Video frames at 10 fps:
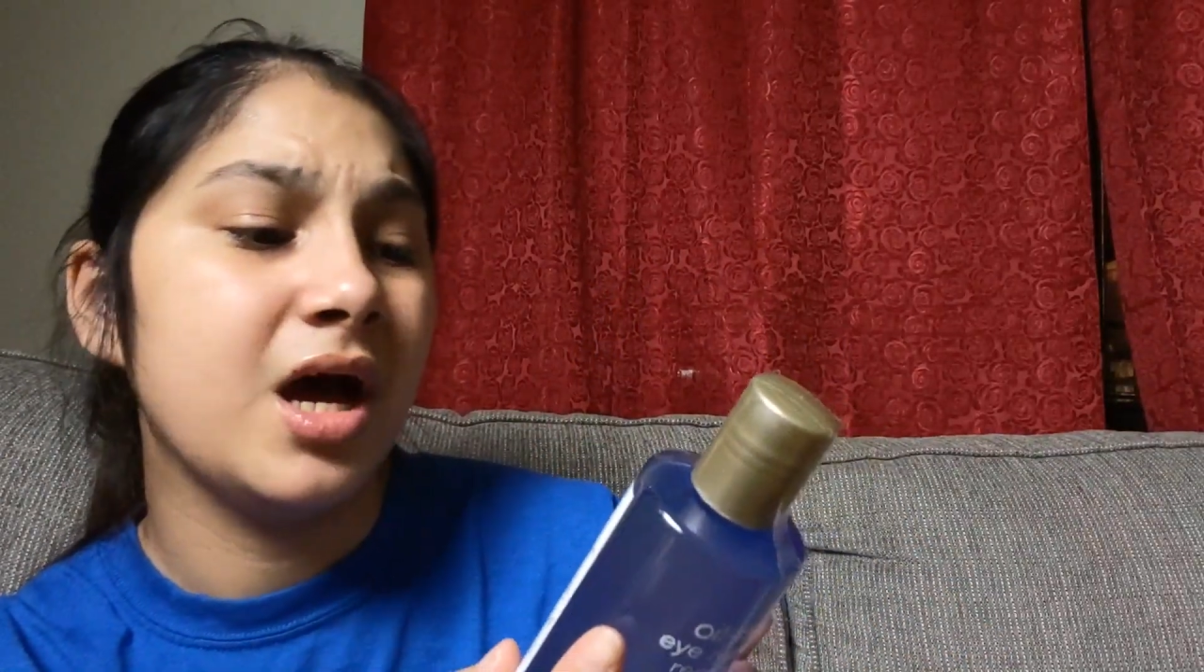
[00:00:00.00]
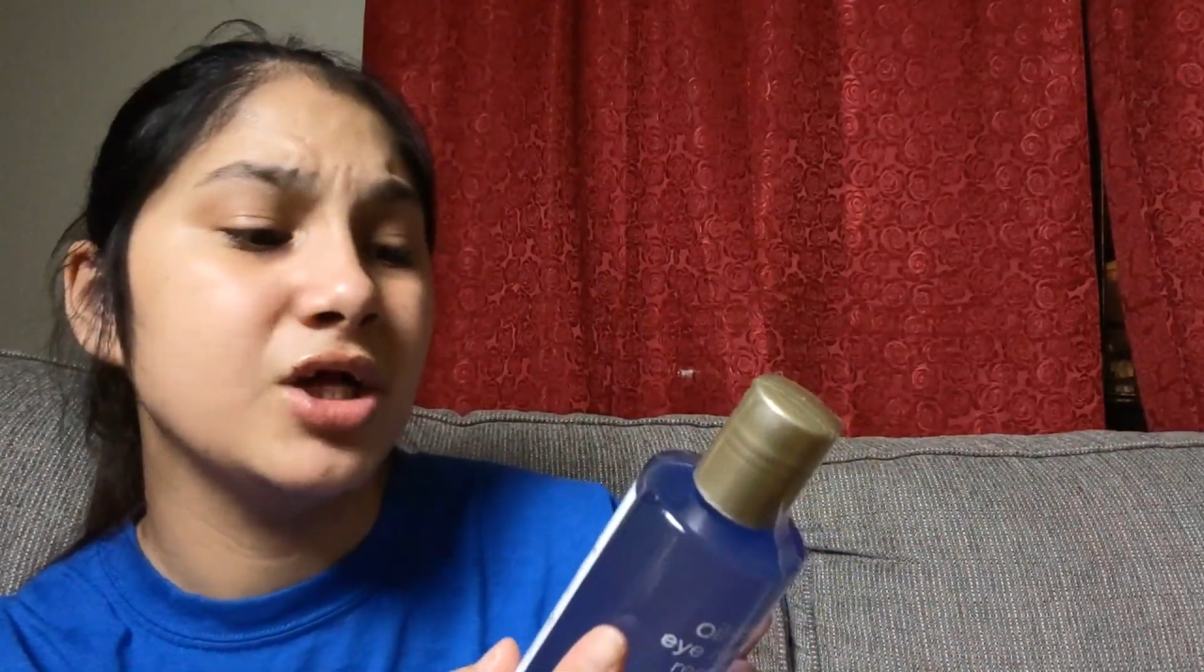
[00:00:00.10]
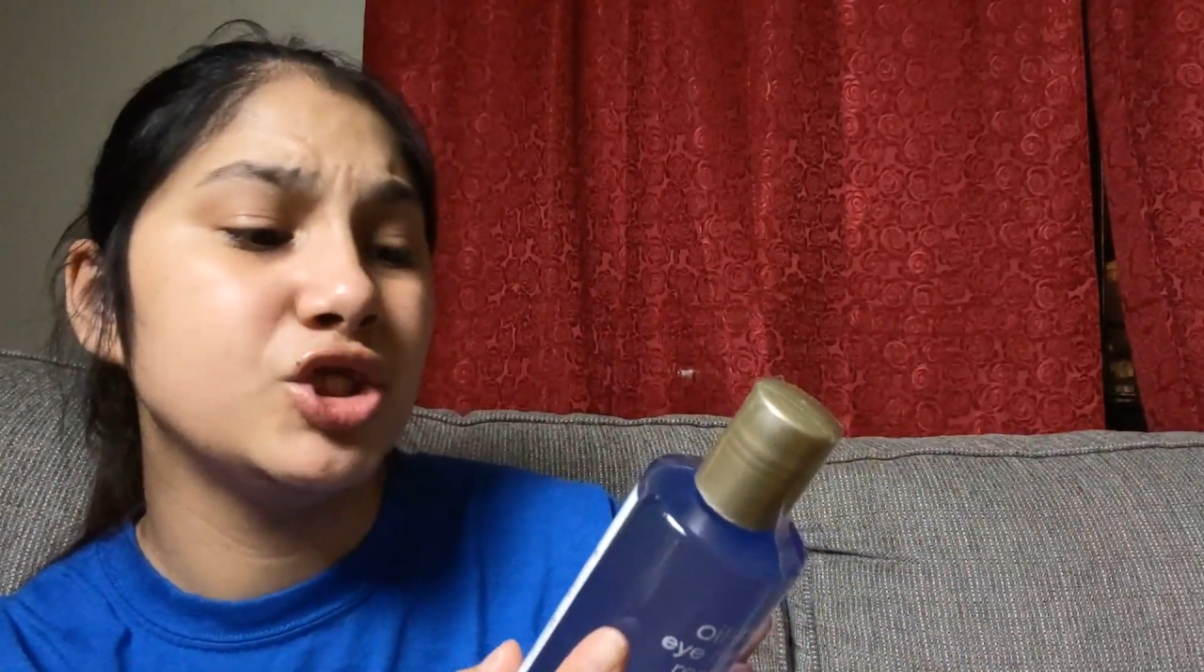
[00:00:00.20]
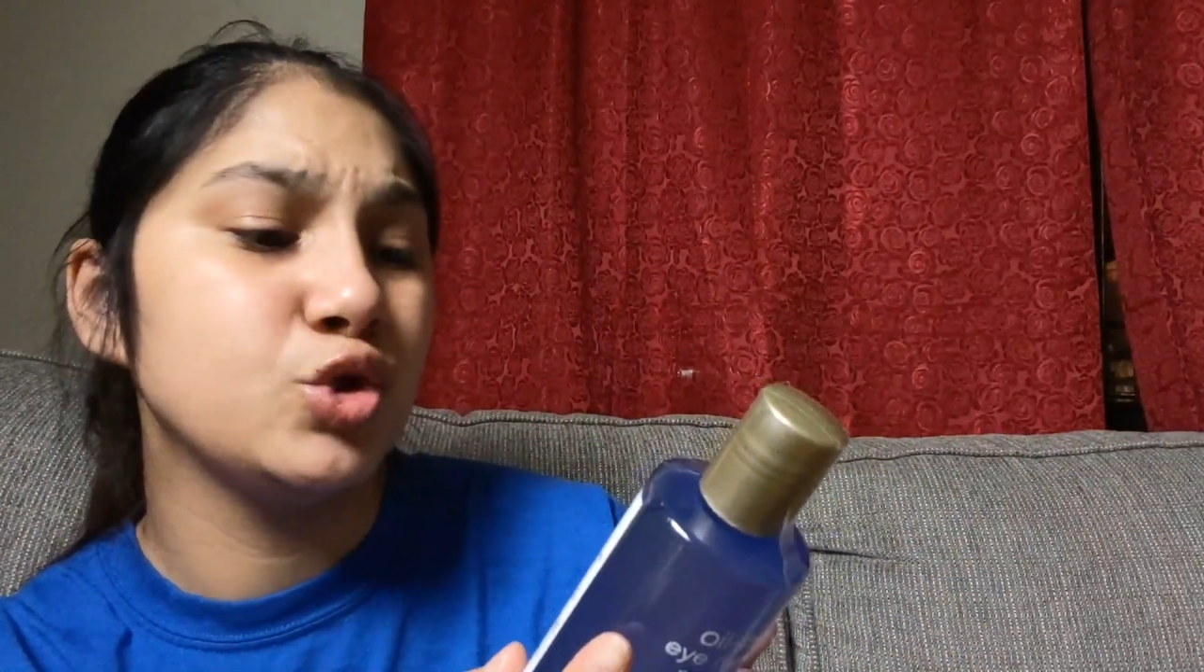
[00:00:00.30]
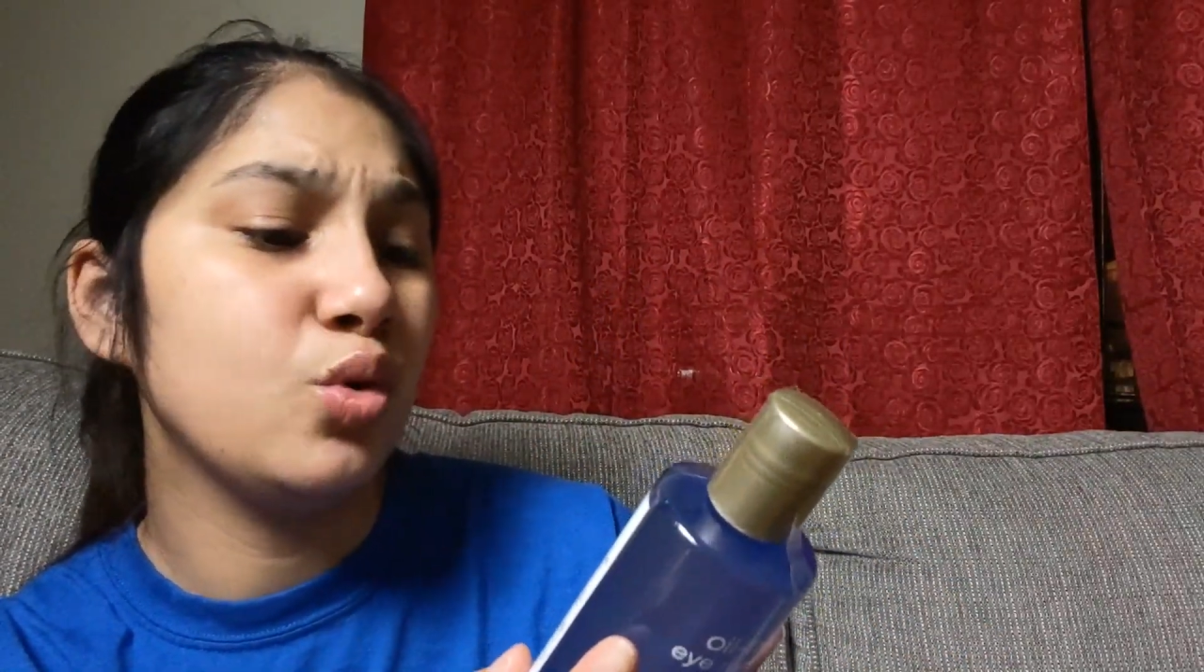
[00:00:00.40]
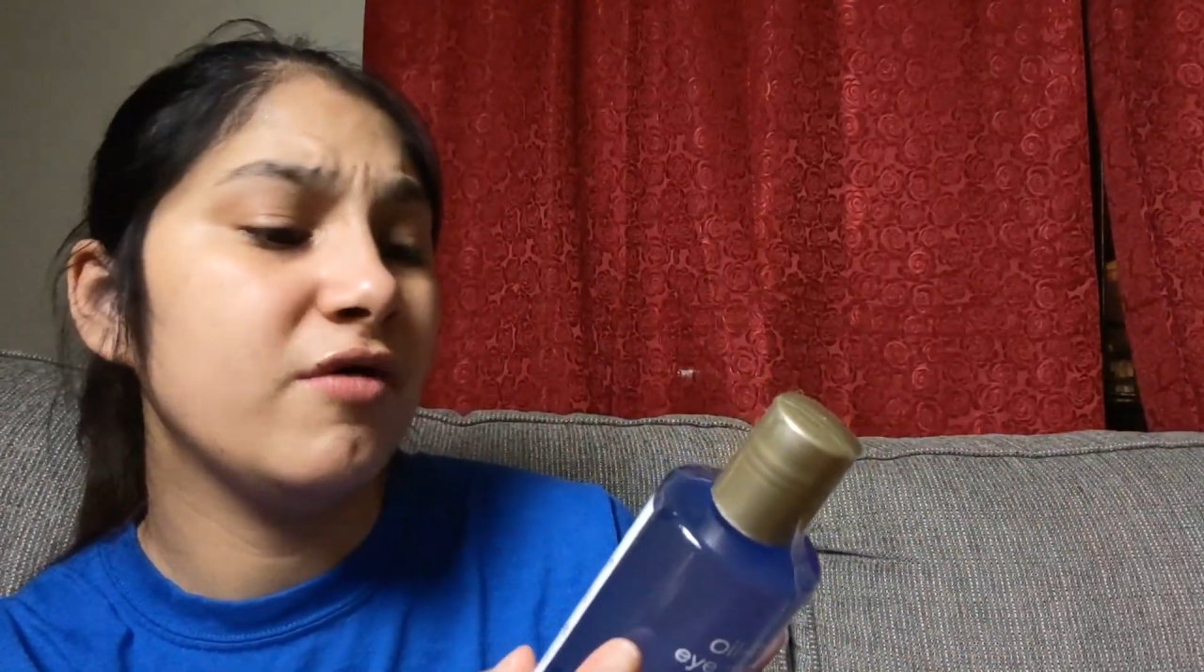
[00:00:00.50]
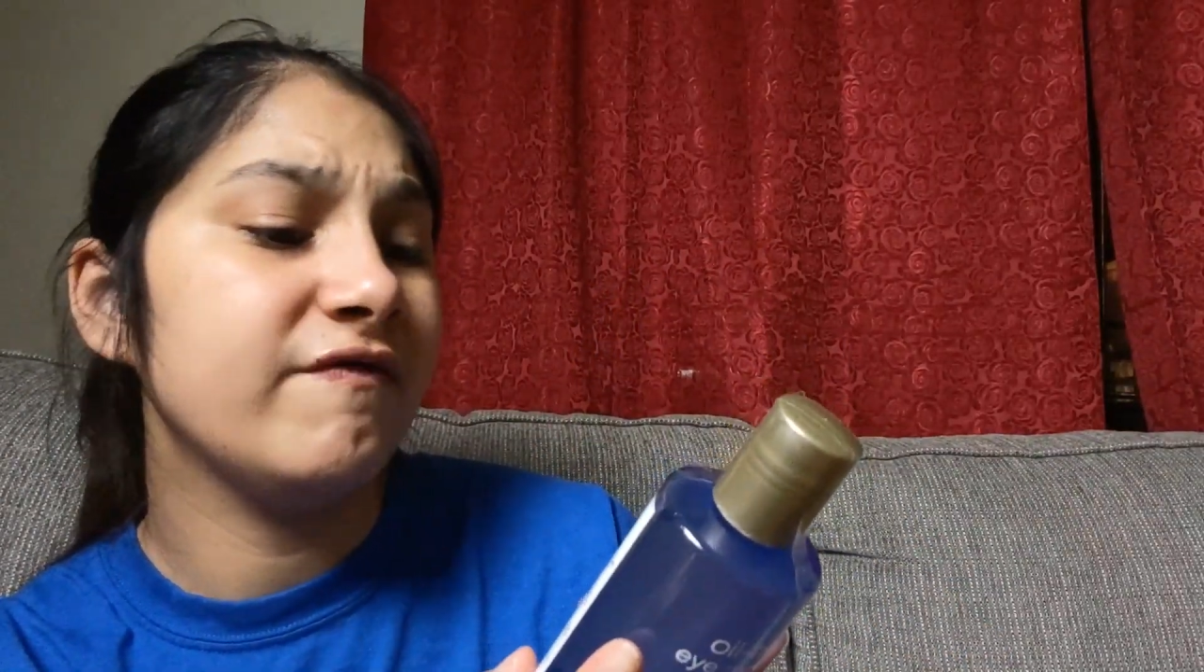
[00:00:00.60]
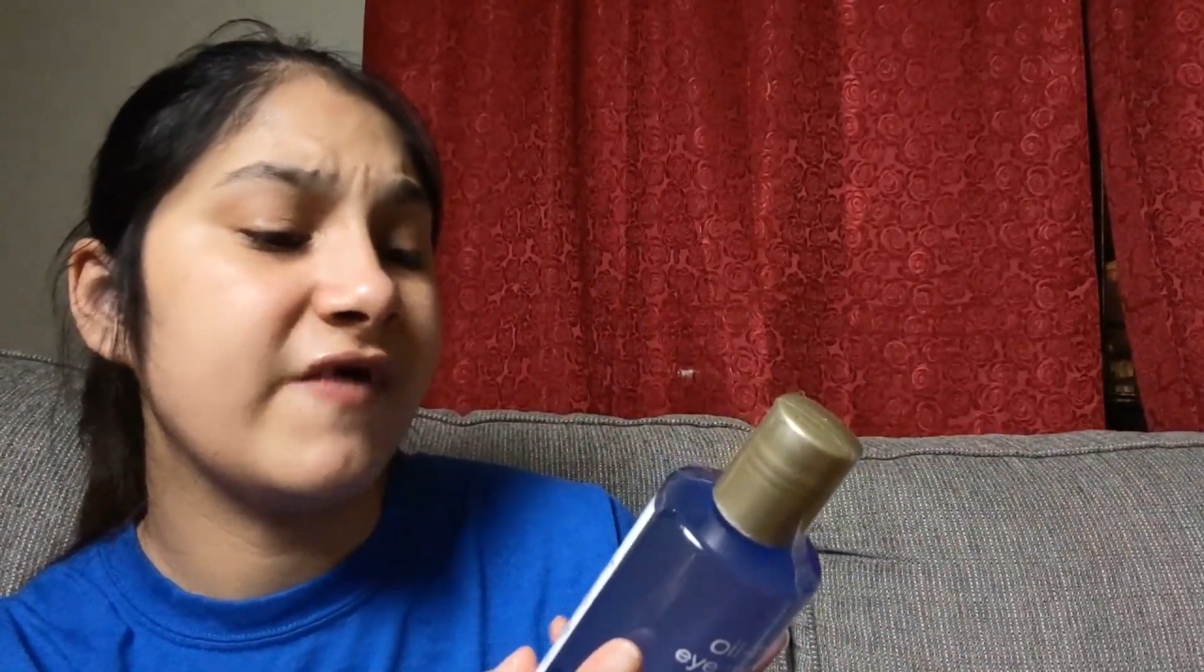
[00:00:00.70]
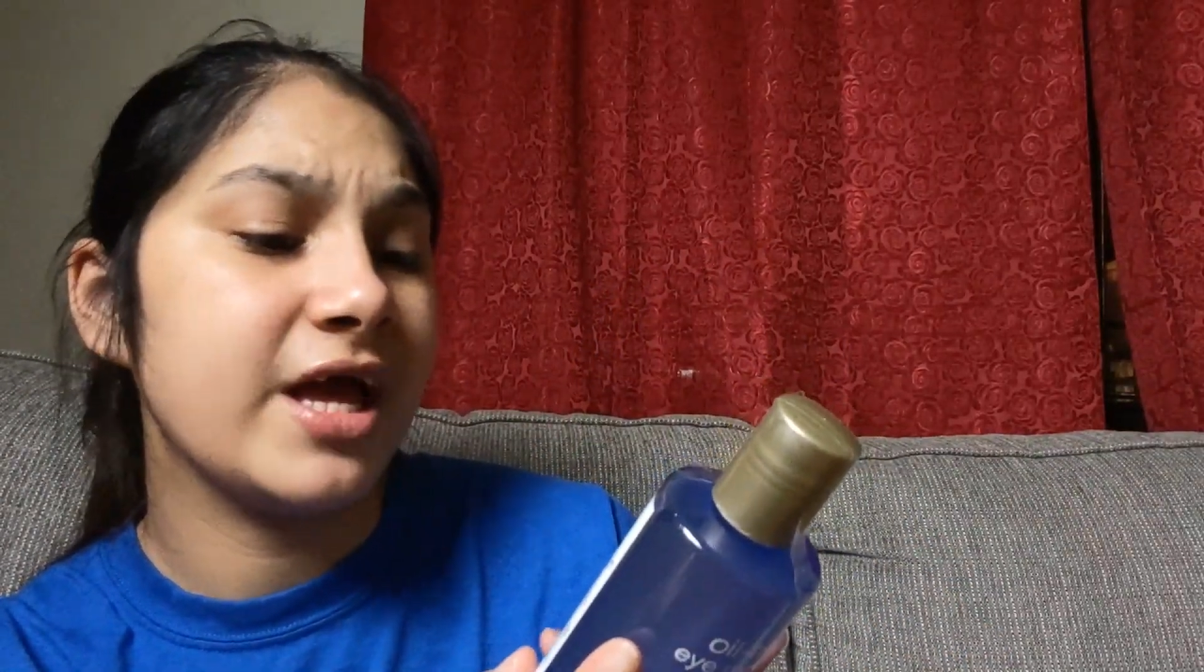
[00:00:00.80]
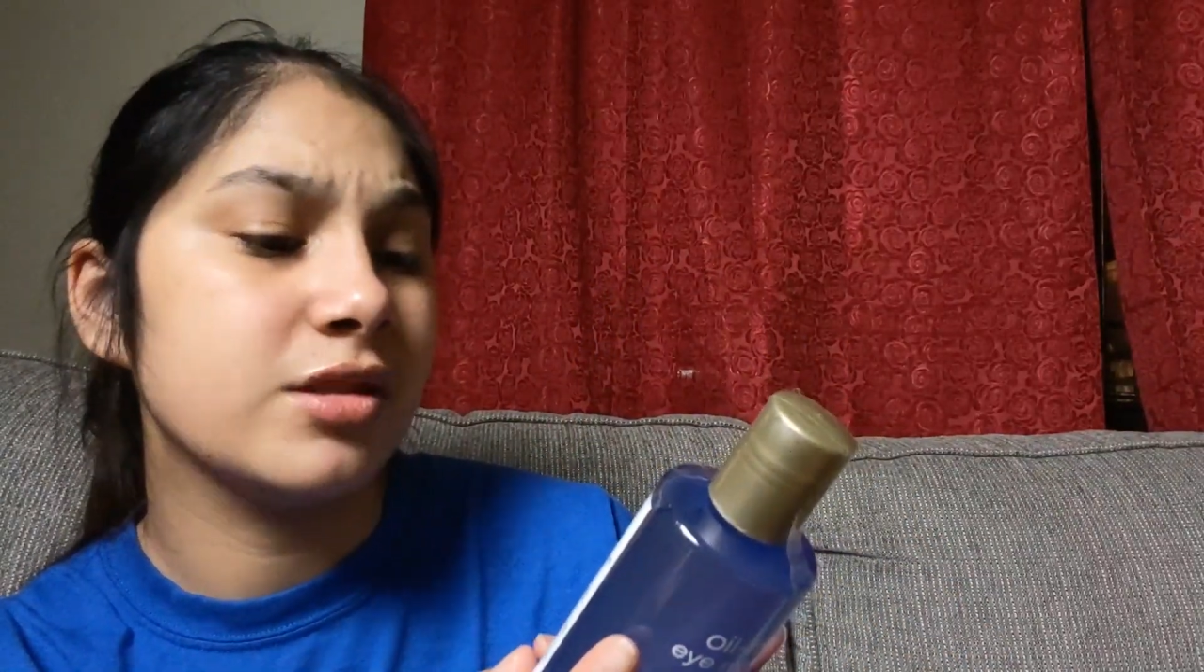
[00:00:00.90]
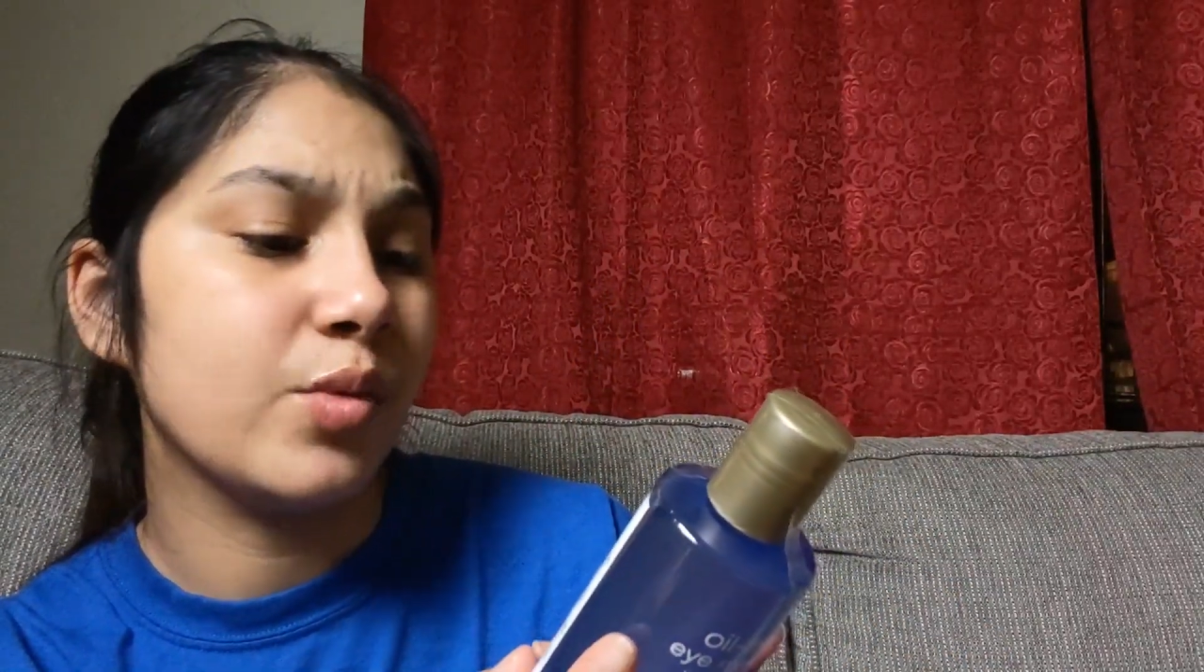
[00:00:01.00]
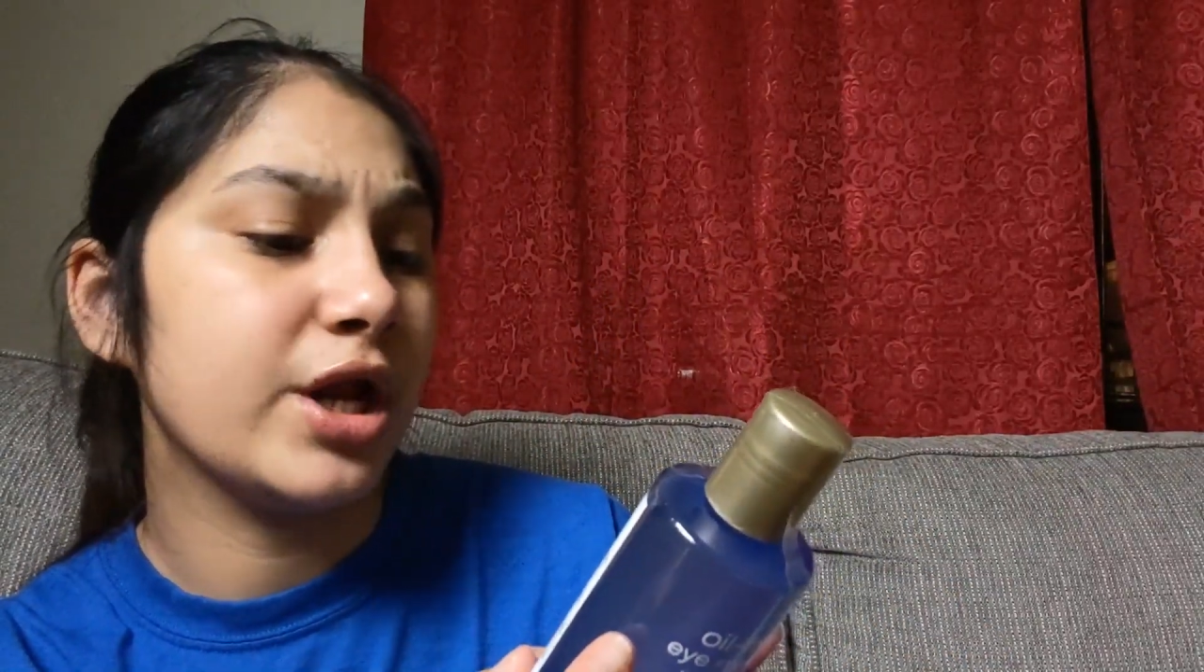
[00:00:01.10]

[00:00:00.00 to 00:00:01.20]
A dual phase